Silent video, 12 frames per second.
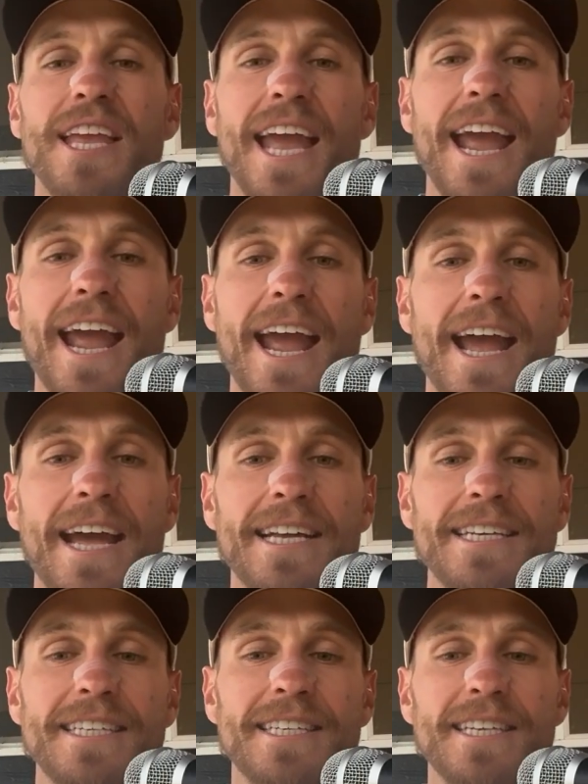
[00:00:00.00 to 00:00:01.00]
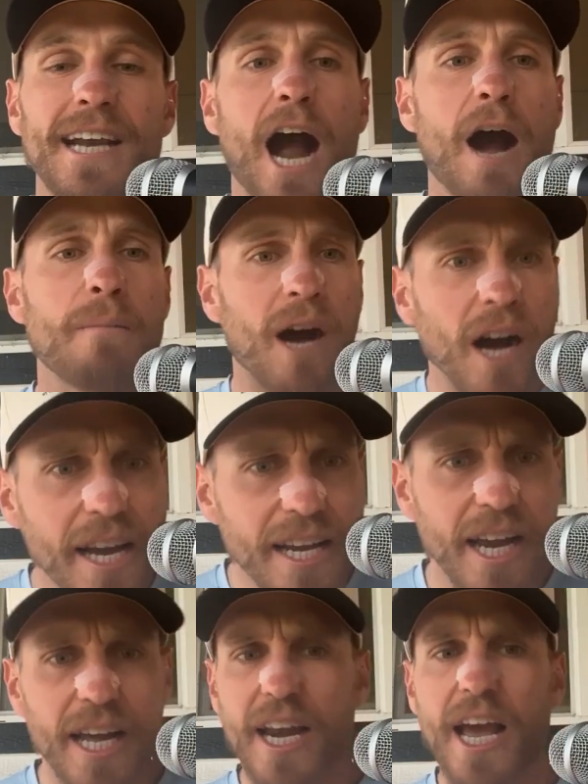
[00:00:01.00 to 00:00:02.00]
And I'm
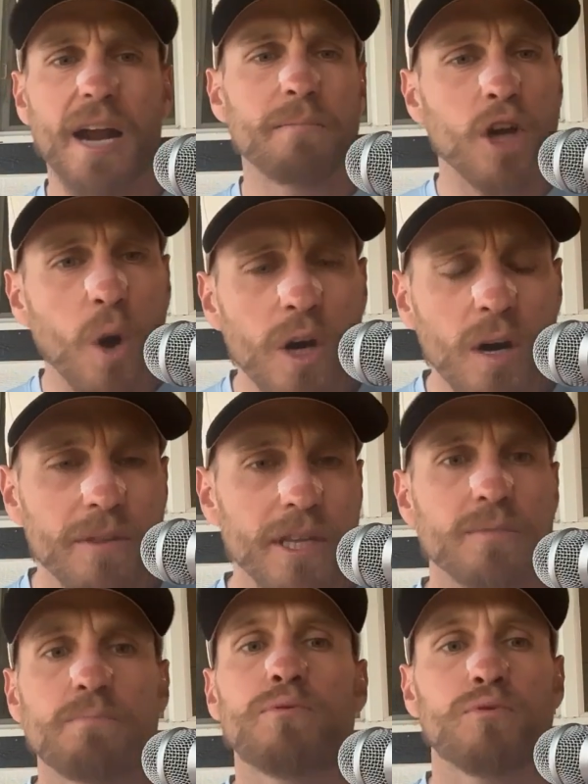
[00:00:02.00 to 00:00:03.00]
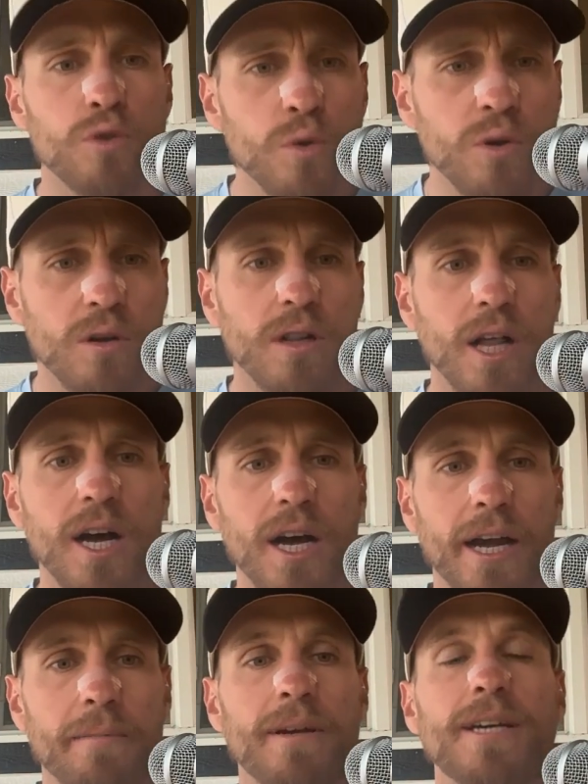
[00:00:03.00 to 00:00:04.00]
hiking and I'm going up this brutal
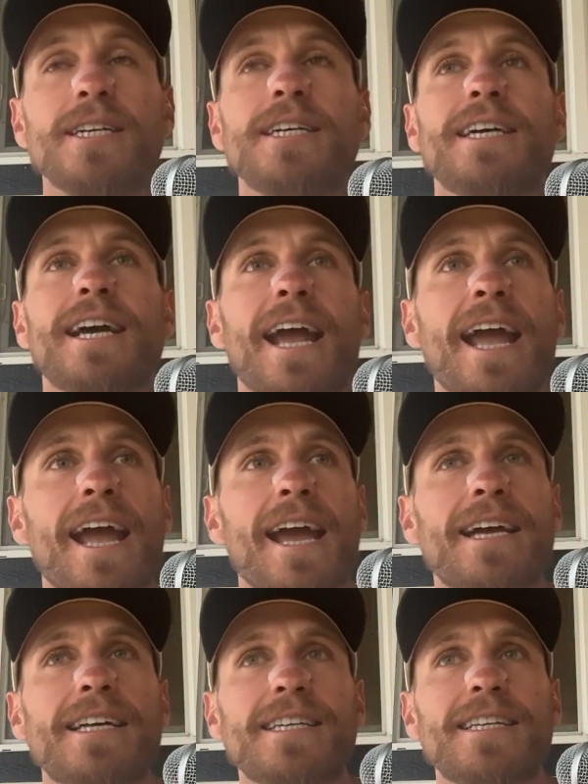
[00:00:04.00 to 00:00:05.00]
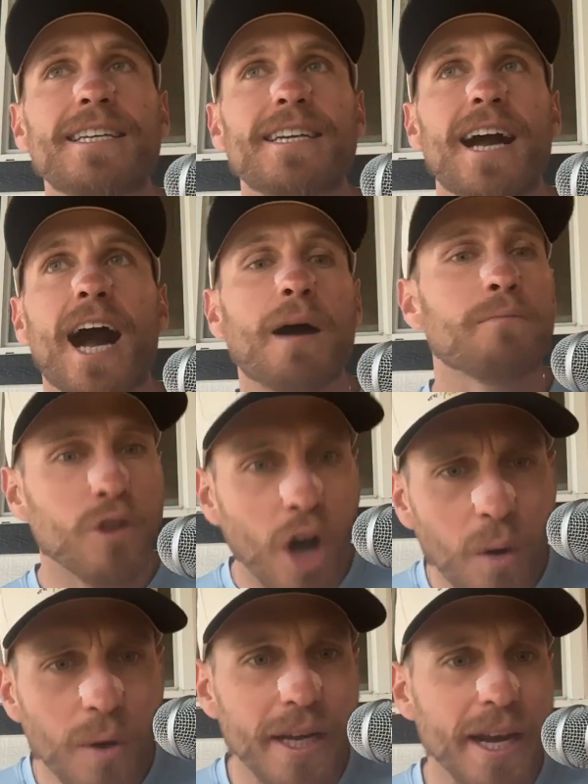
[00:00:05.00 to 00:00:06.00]
climb and I'm
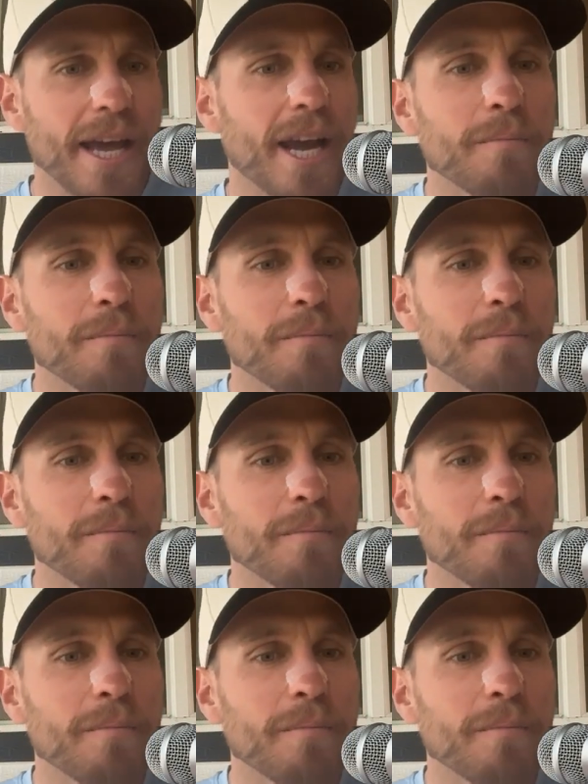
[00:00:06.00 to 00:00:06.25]
going and I'm